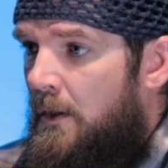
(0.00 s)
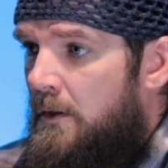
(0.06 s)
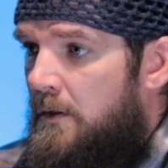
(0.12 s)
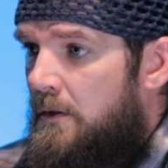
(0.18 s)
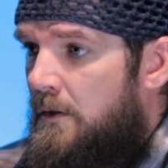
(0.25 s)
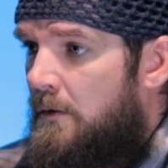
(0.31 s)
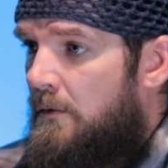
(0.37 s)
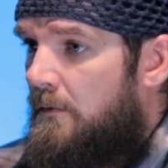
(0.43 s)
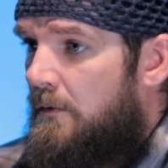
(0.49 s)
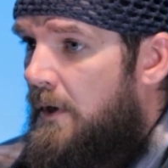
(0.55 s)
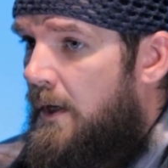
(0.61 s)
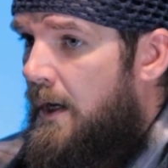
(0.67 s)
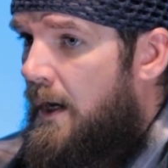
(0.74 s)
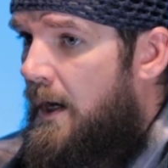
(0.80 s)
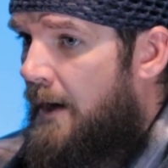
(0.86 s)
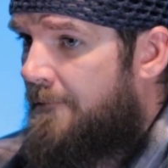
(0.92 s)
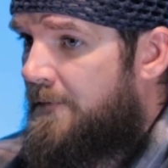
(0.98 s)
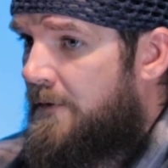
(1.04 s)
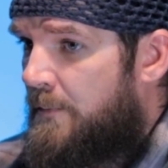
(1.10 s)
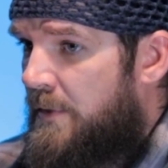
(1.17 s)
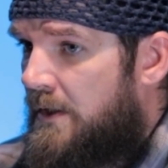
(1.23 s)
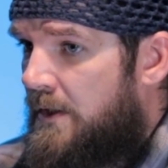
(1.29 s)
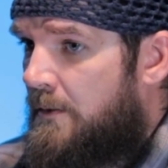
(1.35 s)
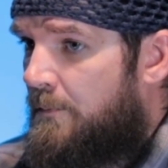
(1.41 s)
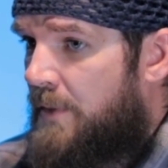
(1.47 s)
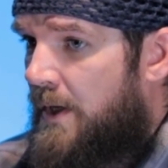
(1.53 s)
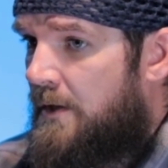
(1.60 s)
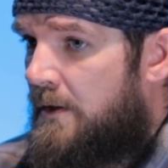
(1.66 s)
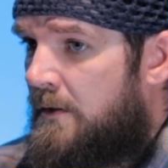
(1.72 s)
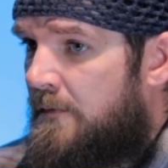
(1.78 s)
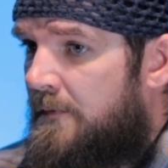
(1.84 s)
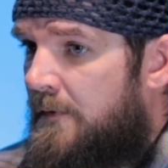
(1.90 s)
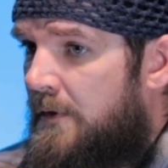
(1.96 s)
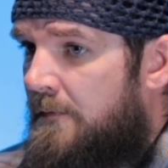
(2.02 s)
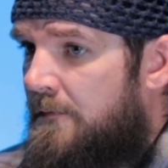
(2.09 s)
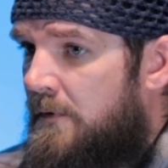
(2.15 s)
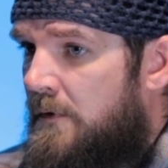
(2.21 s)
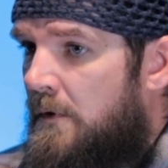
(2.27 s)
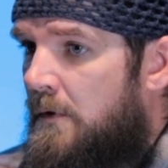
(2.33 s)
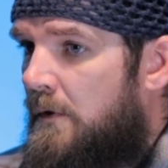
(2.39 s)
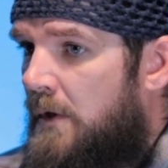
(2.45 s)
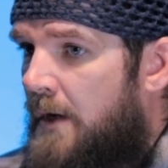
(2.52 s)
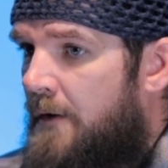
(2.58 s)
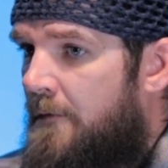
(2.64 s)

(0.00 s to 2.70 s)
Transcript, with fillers: you don't have to be competitive, even though a lot